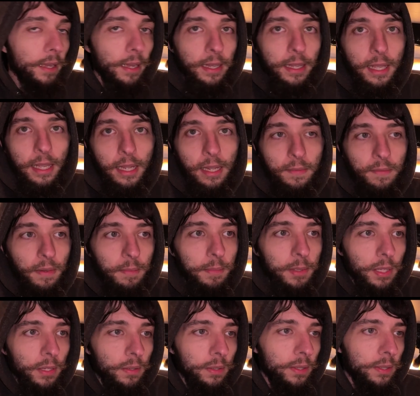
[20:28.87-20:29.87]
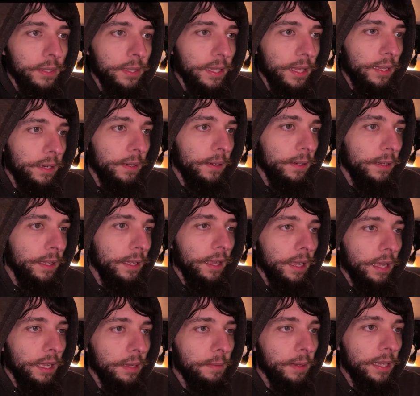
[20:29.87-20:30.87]
I get it from Social Security,
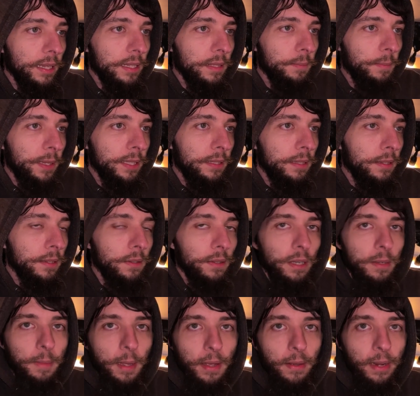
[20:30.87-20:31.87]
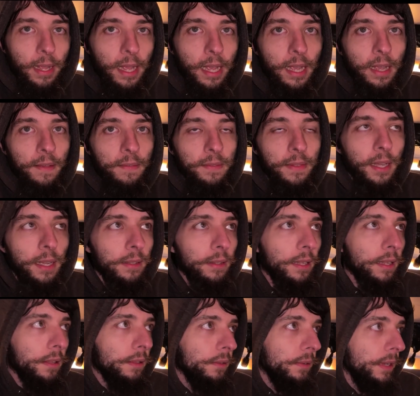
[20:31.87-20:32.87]
and my expenses are about half that,
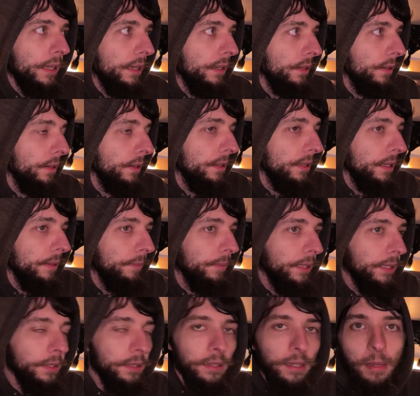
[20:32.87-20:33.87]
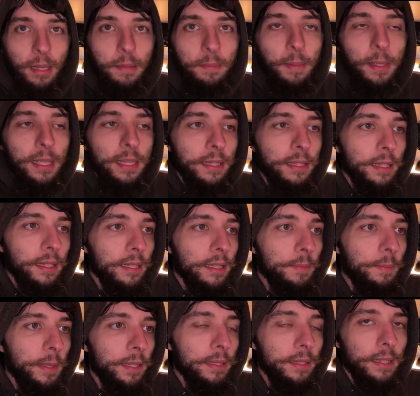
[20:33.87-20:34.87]
like 300 or something. My biggest
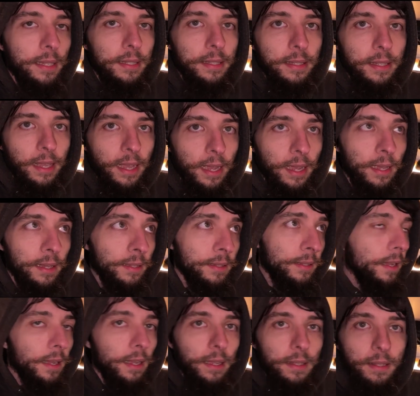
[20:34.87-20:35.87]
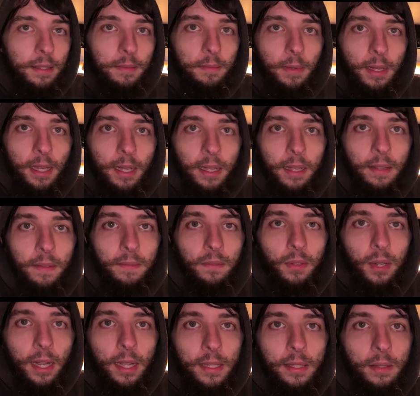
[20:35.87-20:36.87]
expense is gas, and then my
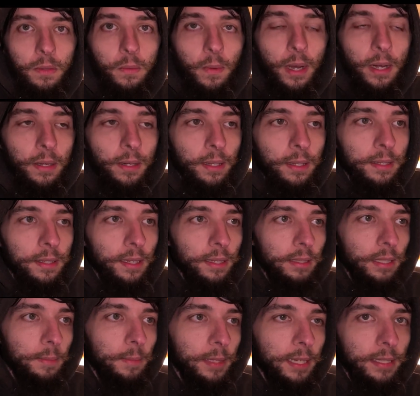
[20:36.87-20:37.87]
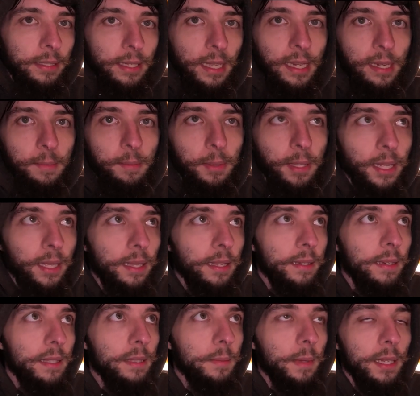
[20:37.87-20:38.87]
Verizon Wireless Unlimited Data
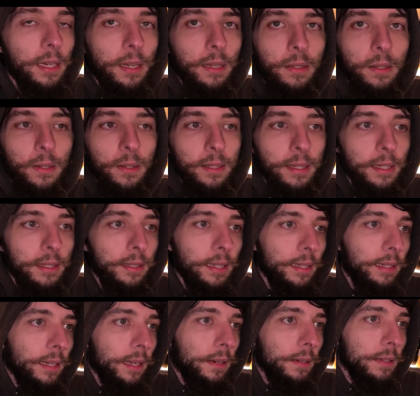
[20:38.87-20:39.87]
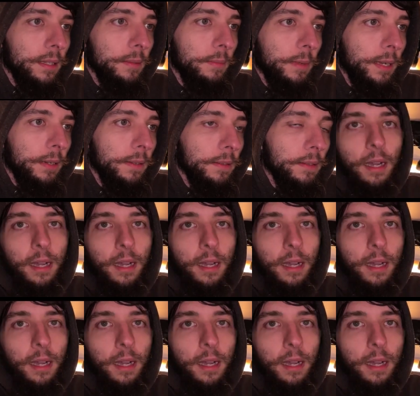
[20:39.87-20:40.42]
plan is about $116 a month.